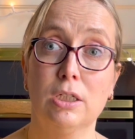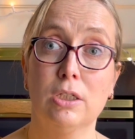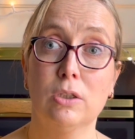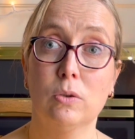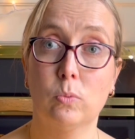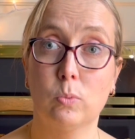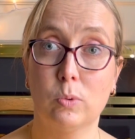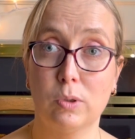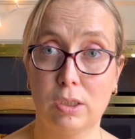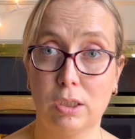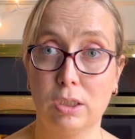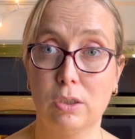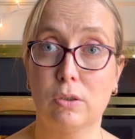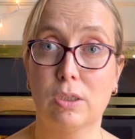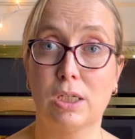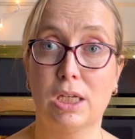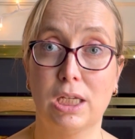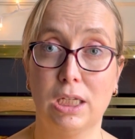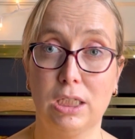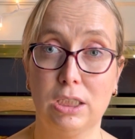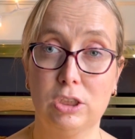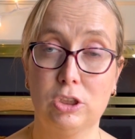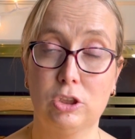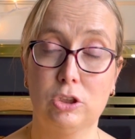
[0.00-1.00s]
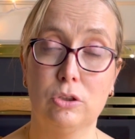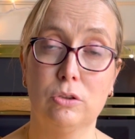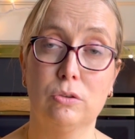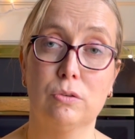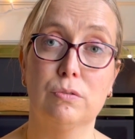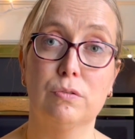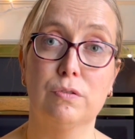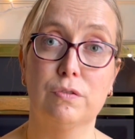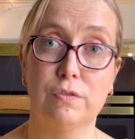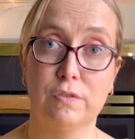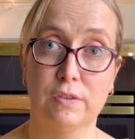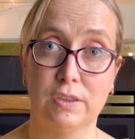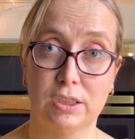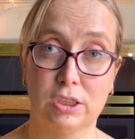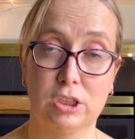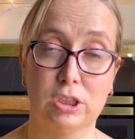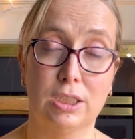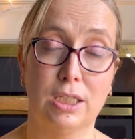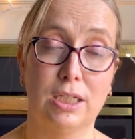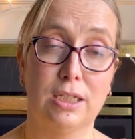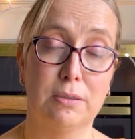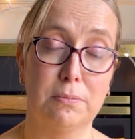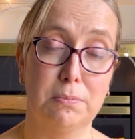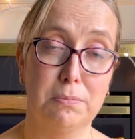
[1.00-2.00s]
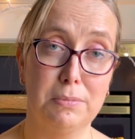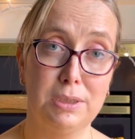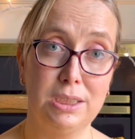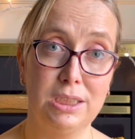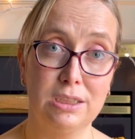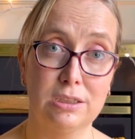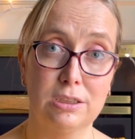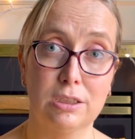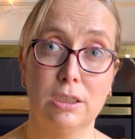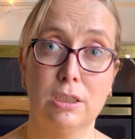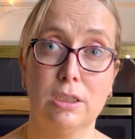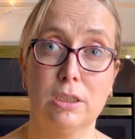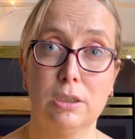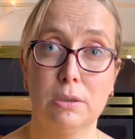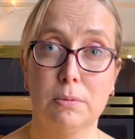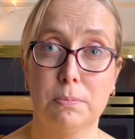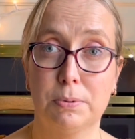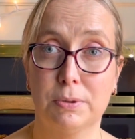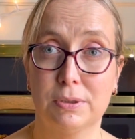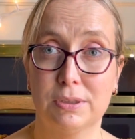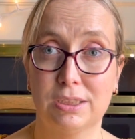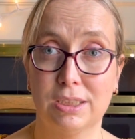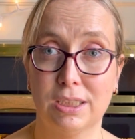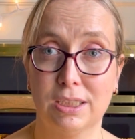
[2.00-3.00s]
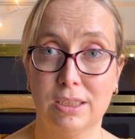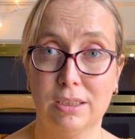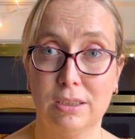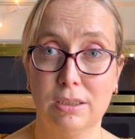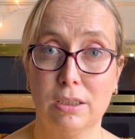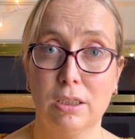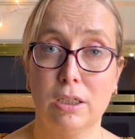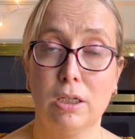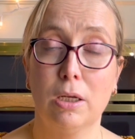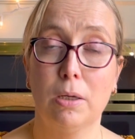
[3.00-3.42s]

with the occasional fish and meat put in,